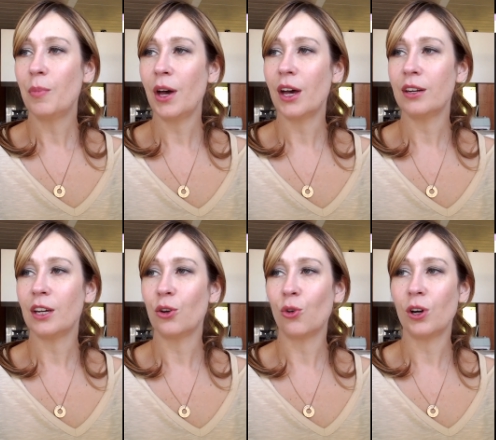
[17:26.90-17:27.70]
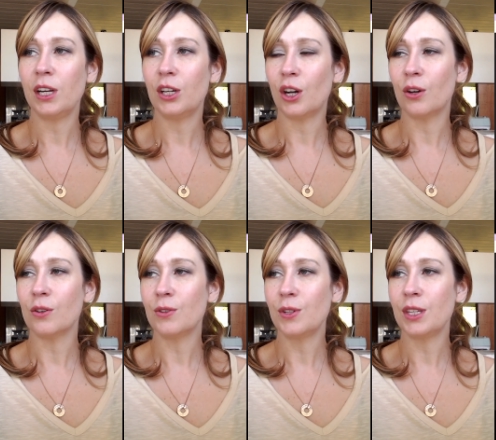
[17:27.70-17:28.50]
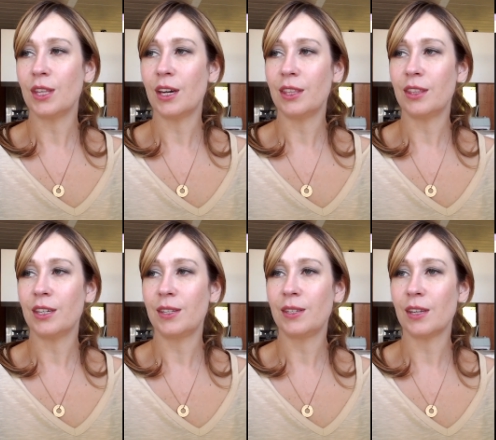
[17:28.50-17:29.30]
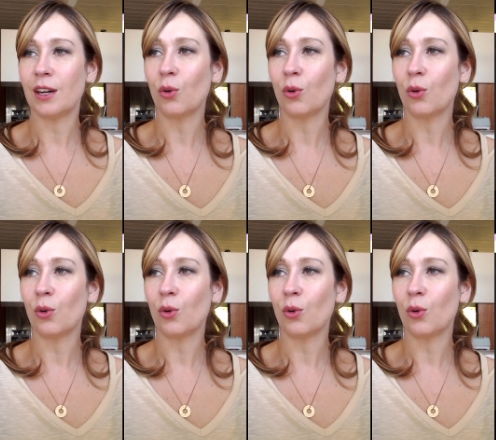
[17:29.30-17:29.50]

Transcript: But it already knows that this uh,